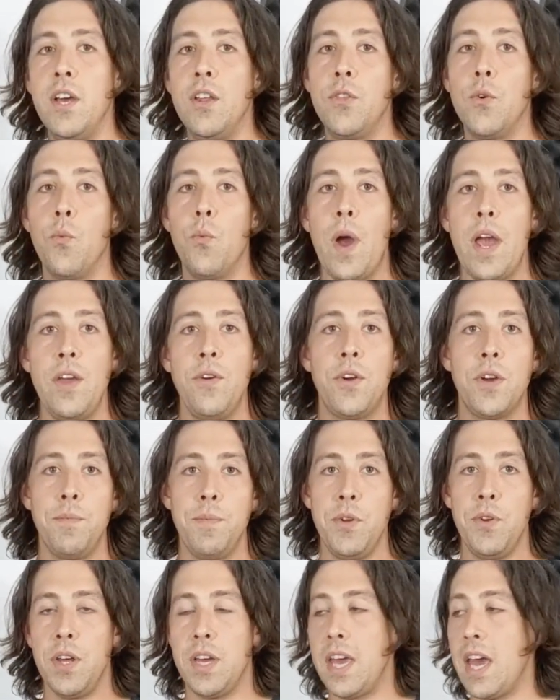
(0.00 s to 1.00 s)
the way you
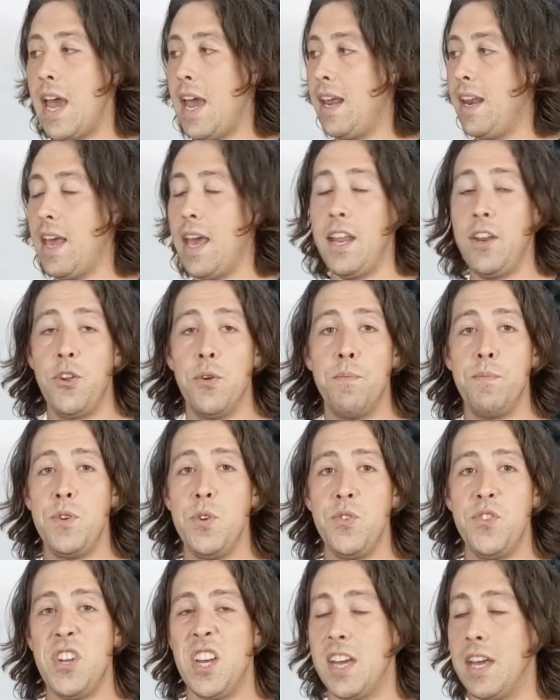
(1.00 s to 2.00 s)
communicate and your
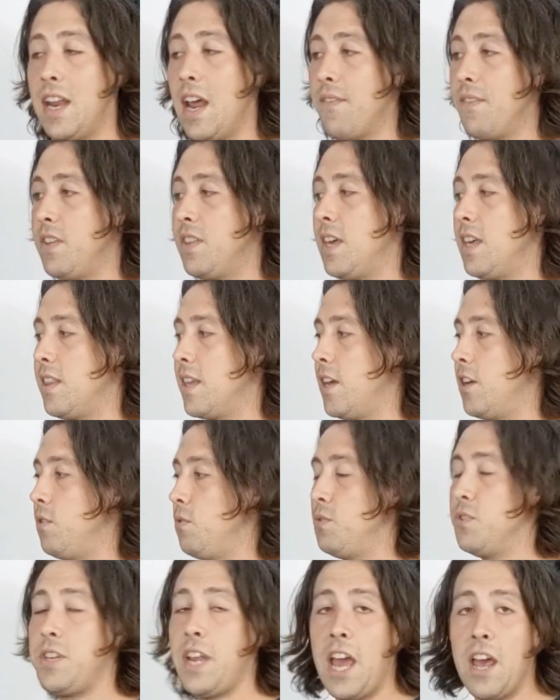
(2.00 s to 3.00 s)
music and everything that
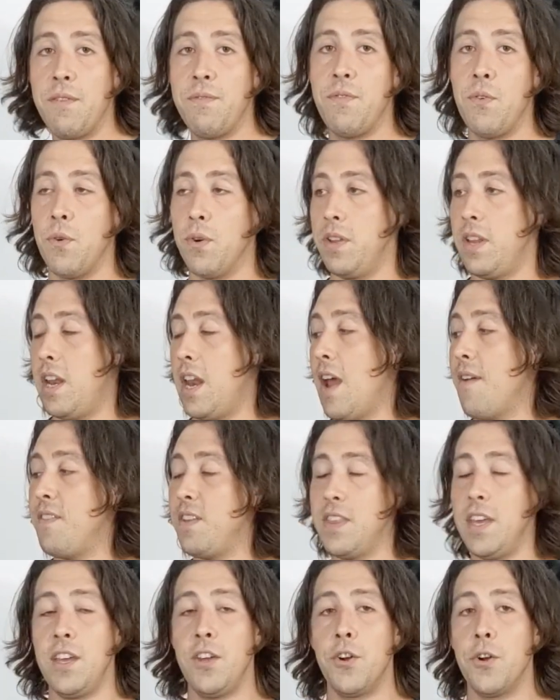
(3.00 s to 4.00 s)
you stand for and then
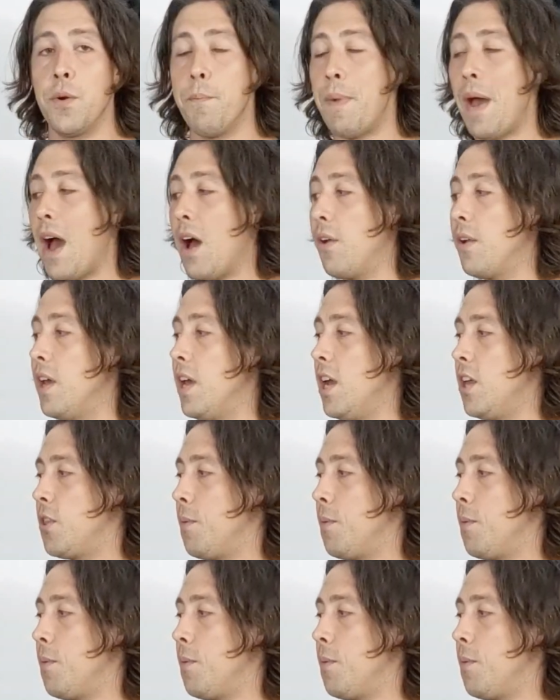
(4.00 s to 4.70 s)
everything you're about,